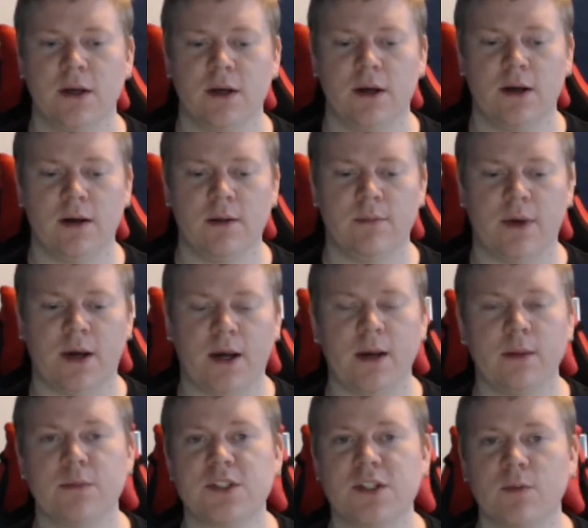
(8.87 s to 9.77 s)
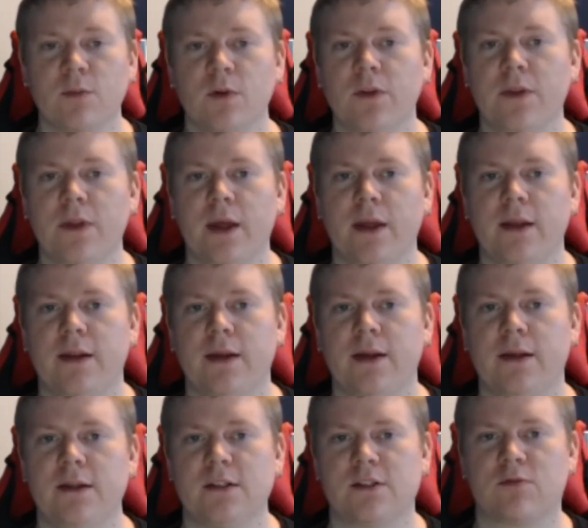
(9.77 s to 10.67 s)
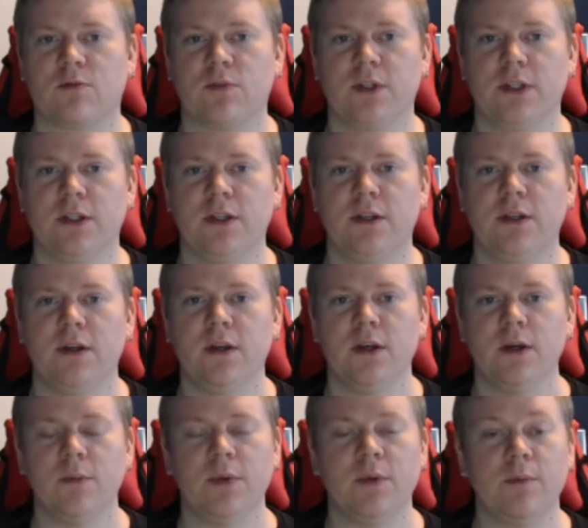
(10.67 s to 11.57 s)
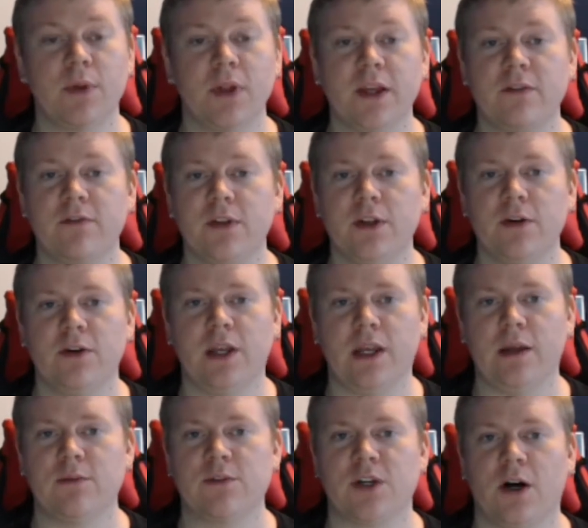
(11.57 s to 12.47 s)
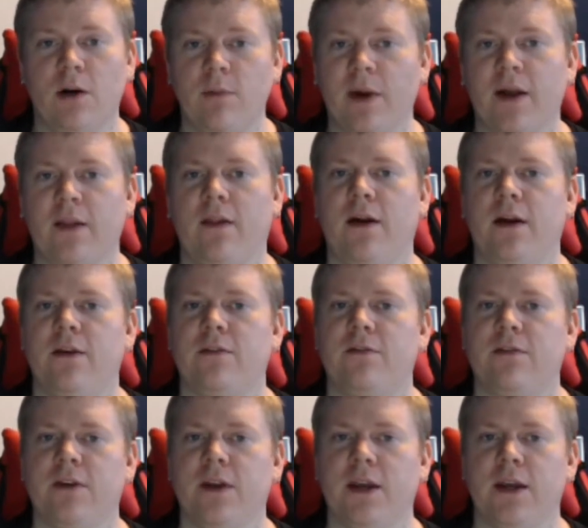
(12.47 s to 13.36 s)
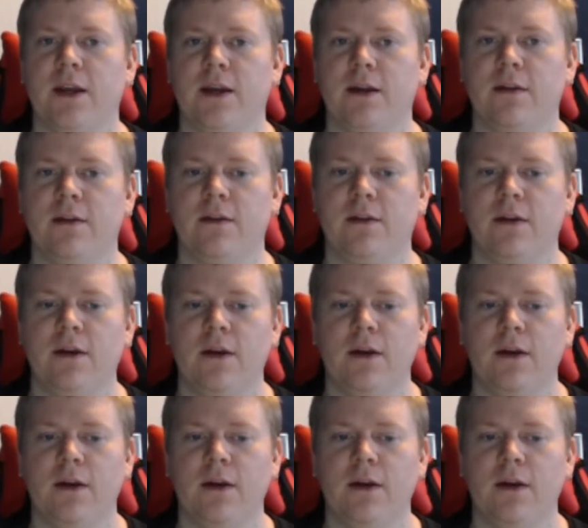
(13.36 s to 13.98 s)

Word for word: Um, I'm someone that has really been playing video games all my life and